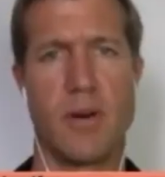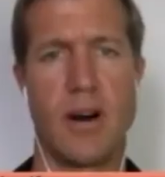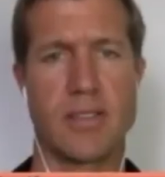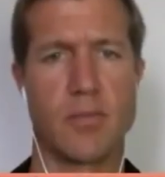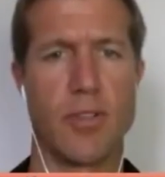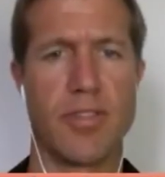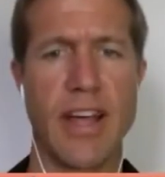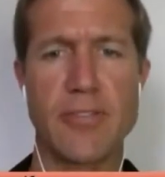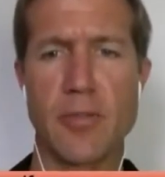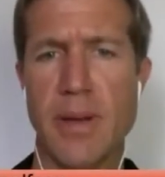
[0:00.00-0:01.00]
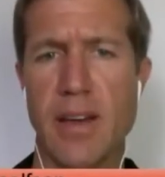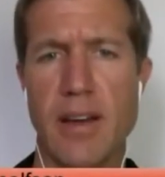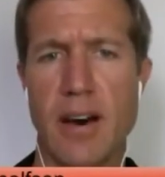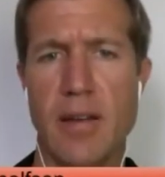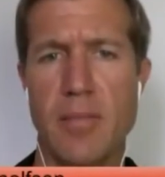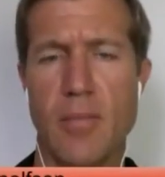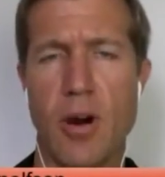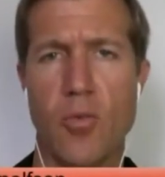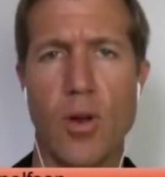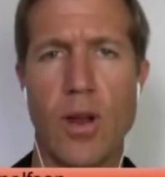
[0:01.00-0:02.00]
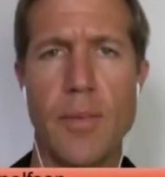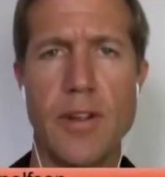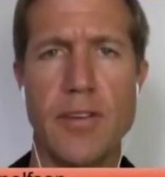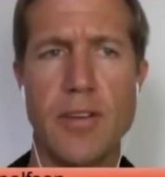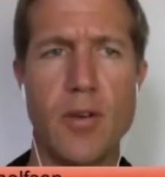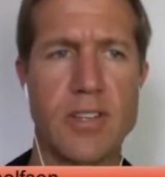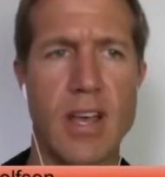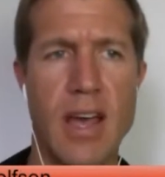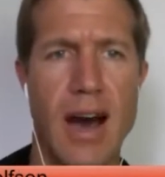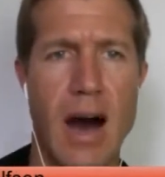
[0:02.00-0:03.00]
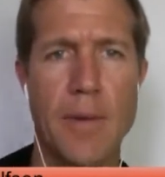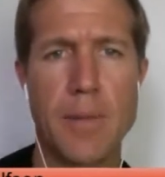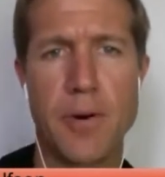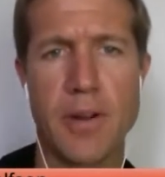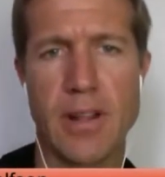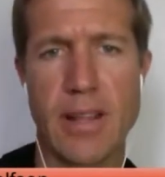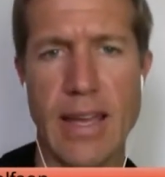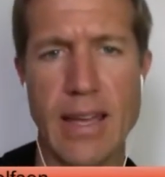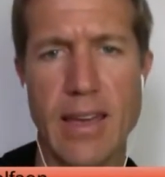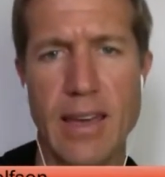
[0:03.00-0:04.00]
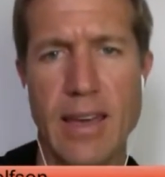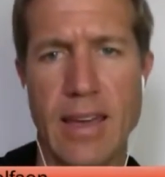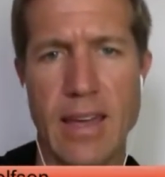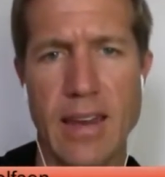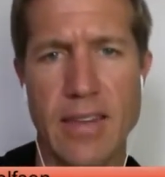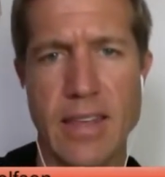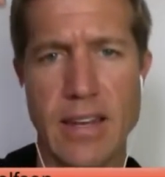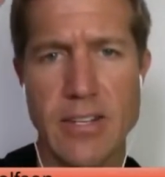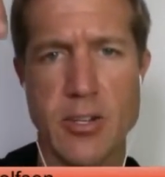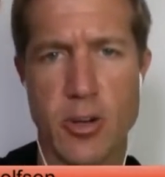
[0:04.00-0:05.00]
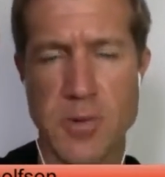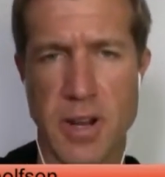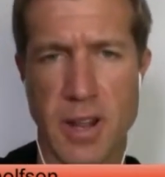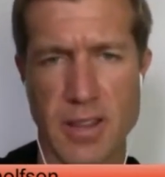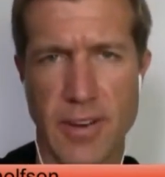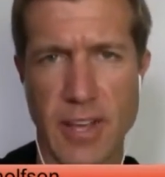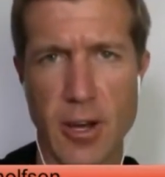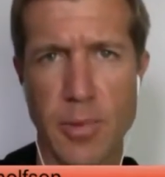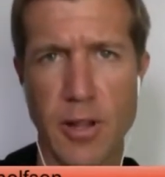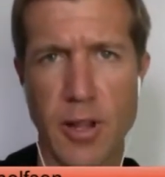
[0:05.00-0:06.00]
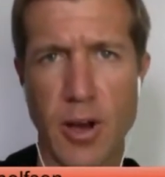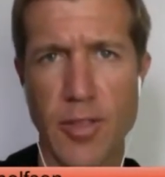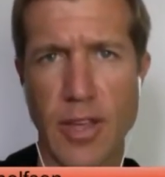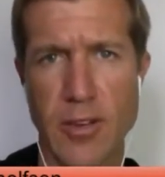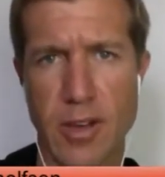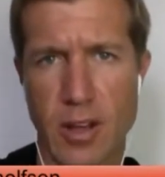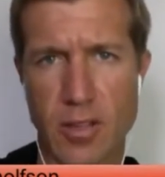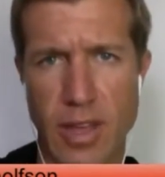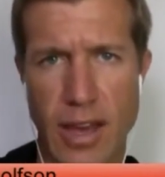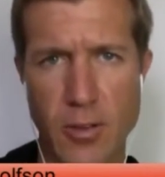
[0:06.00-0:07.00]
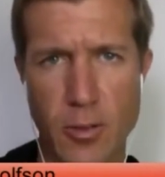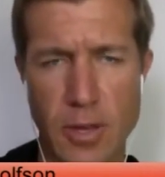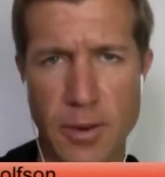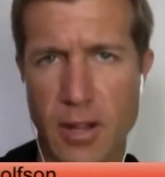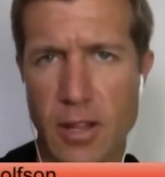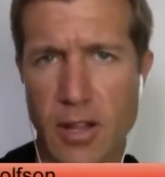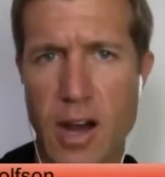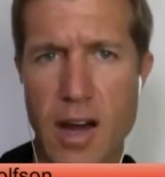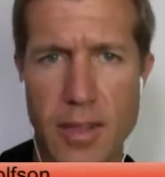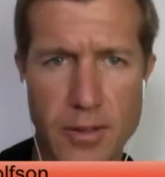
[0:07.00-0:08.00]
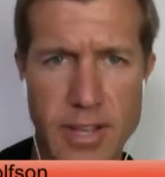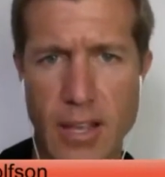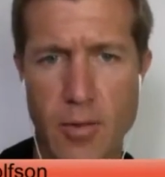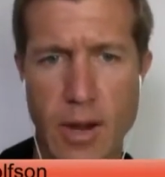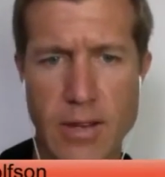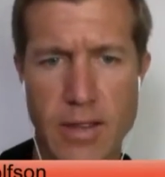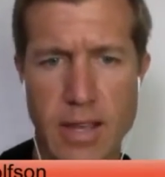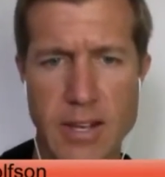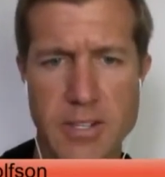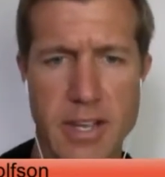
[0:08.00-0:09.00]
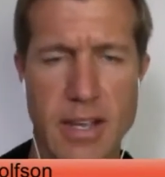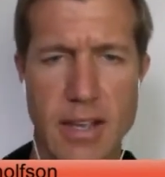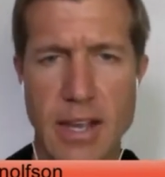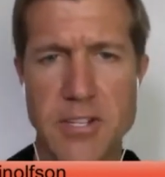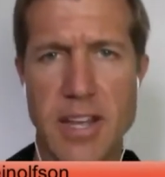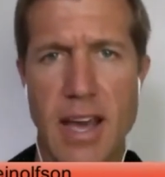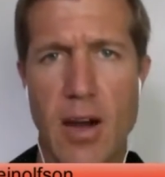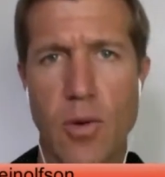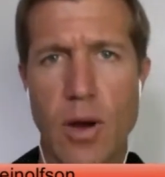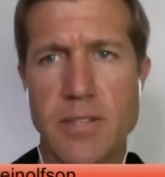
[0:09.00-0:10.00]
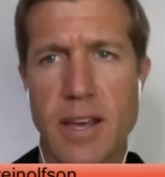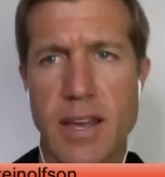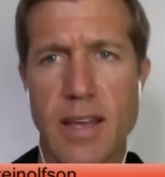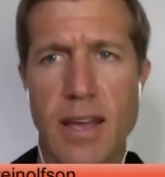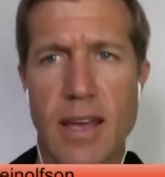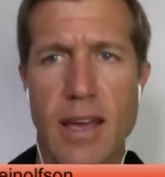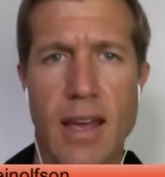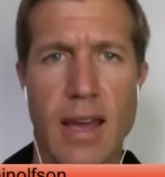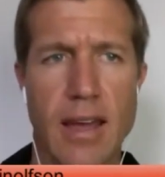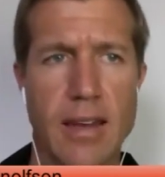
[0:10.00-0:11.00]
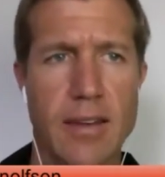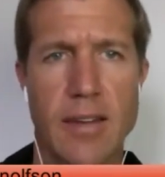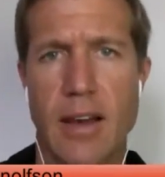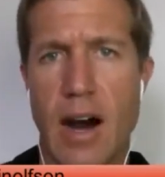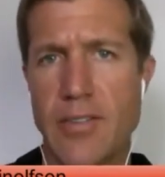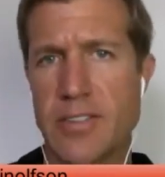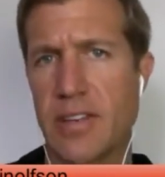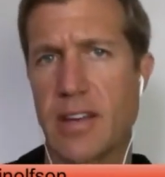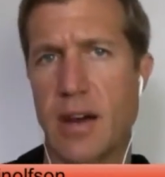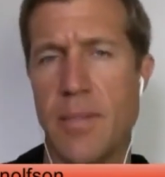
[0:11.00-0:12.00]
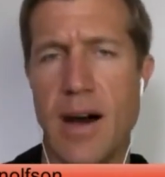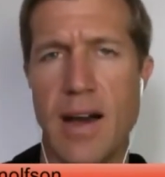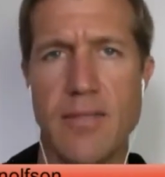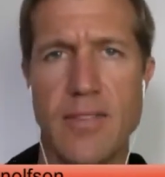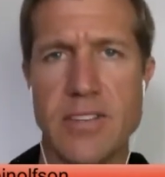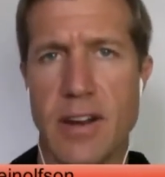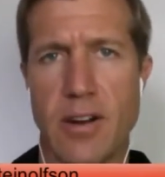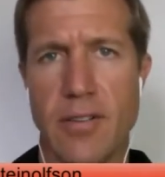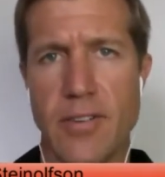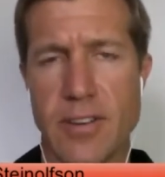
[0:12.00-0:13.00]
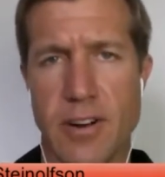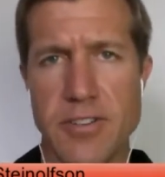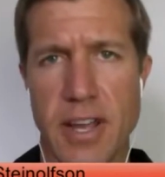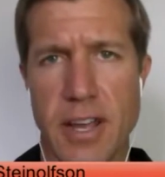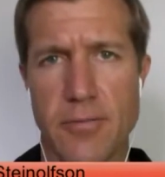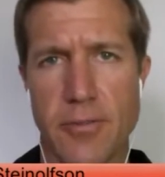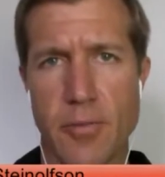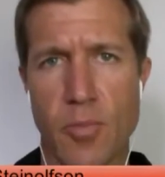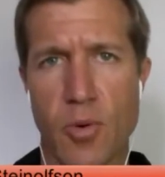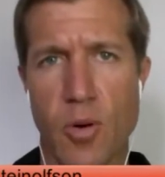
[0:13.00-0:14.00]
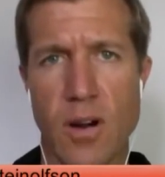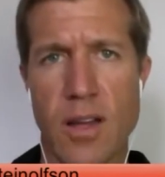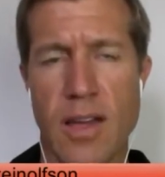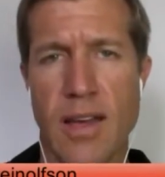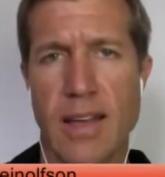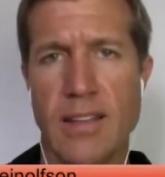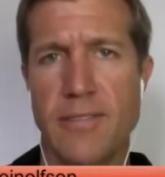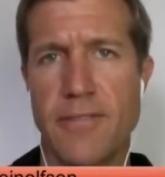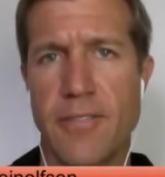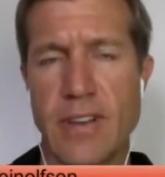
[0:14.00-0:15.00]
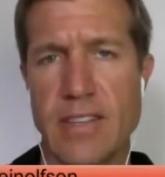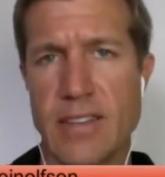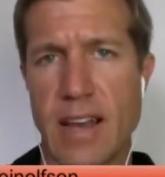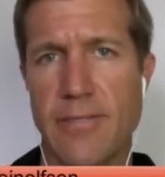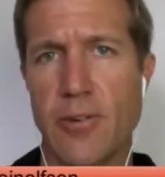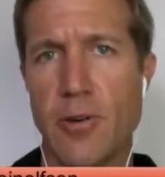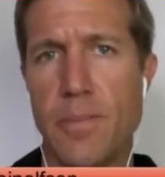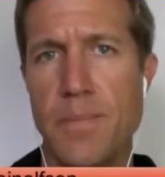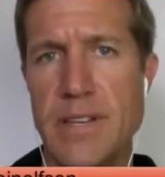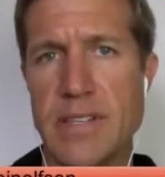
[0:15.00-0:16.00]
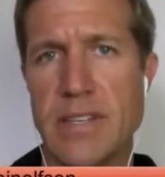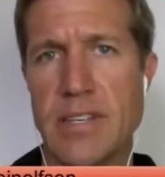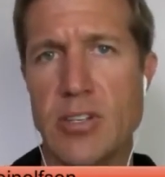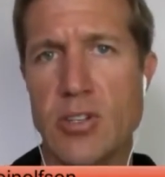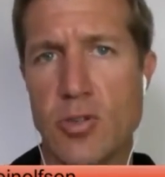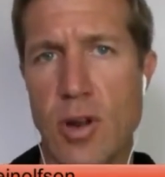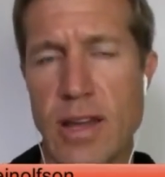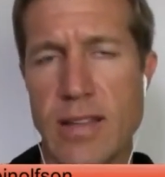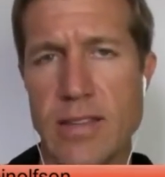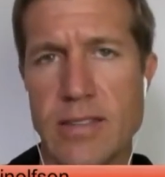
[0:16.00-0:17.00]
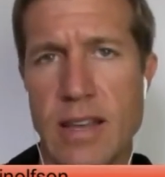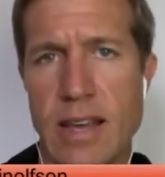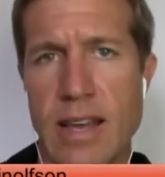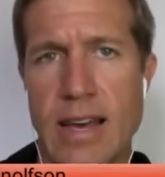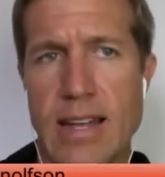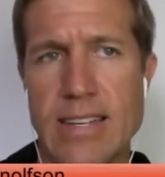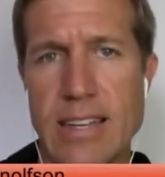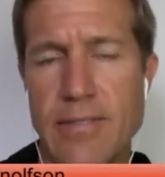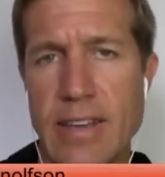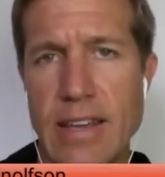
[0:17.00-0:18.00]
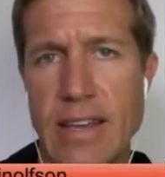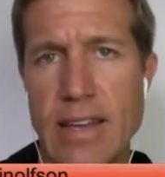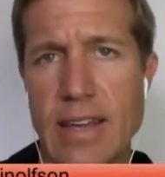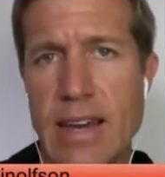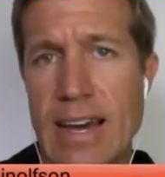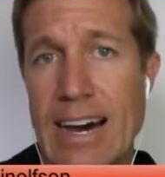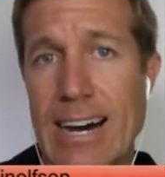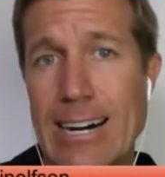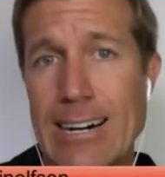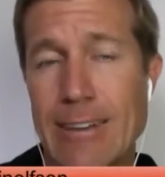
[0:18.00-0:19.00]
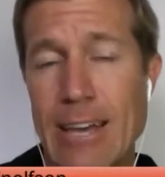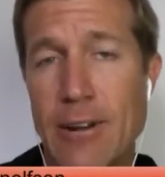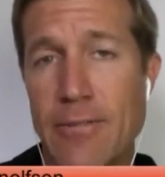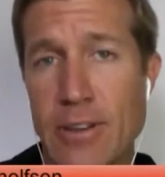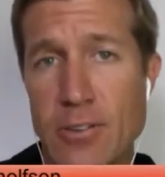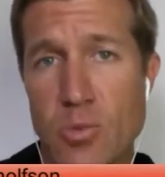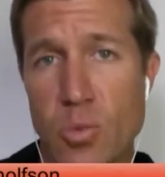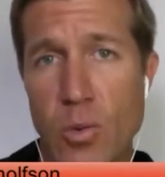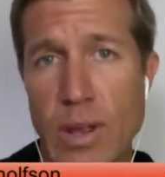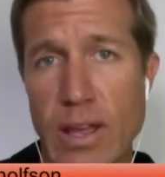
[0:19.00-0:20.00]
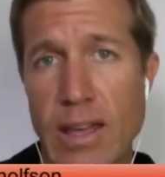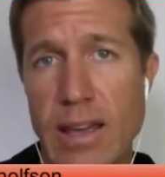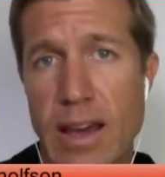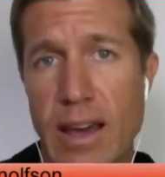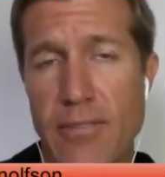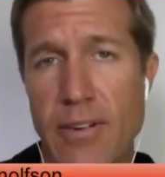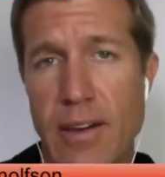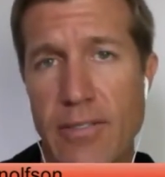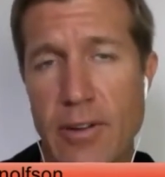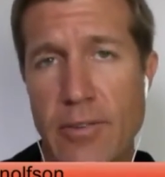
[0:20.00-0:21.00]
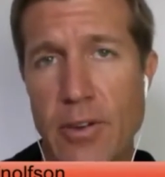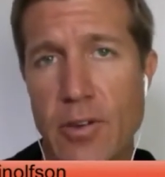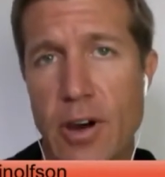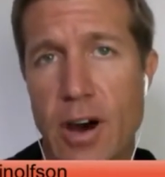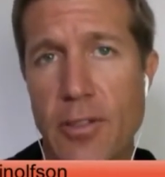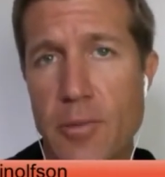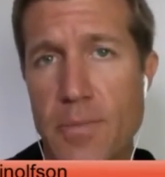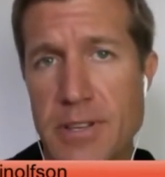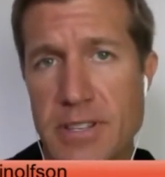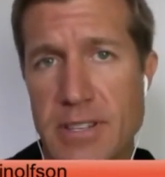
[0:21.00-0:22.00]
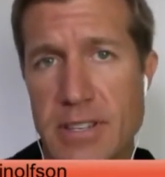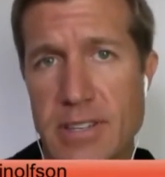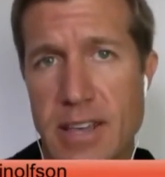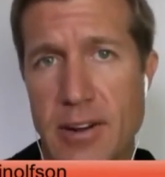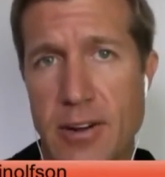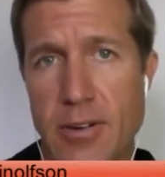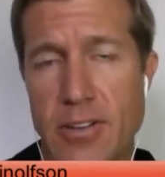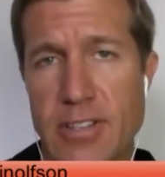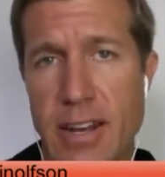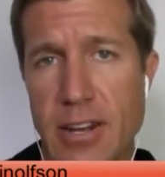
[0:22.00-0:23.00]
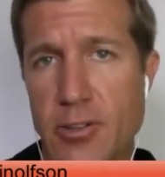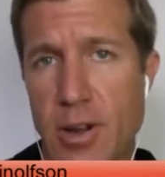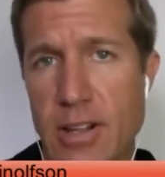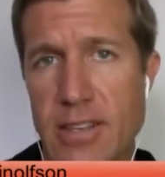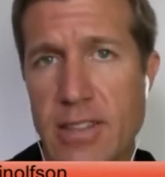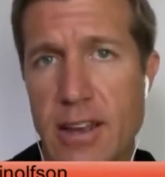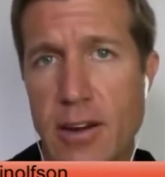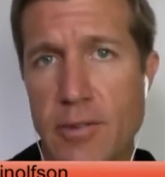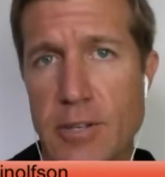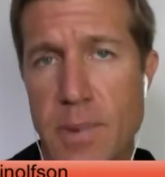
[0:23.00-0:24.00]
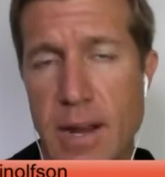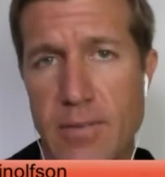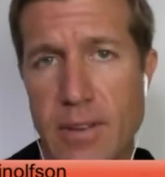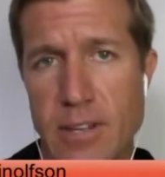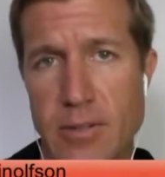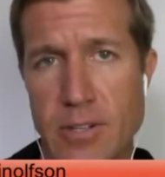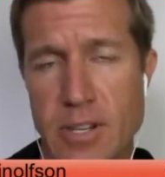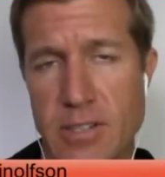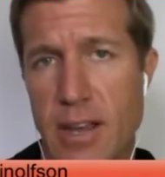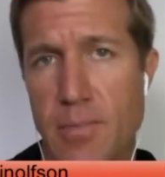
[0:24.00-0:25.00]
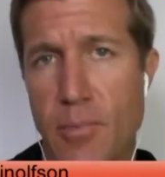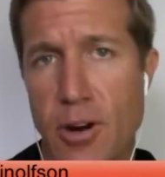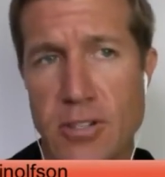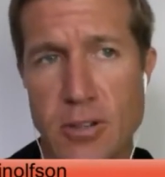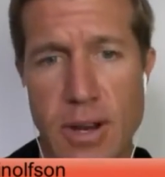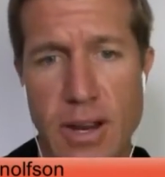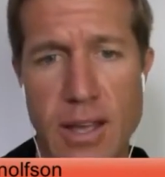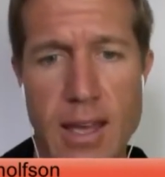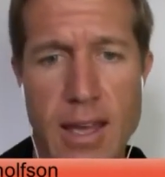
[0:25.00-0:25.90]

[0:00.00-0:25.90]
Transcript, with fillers: Well, thanks for being on, Mark. What I'm going to do is I'm going to put a link in the description of this video below that you'll be able to click on. It'll take you right to the HDhat website, and obviously come by and visit our channel for more insightful business trends, TV interviews where we have interviewed other businesses that are setting trends in their respective industries, just like Mark's doing.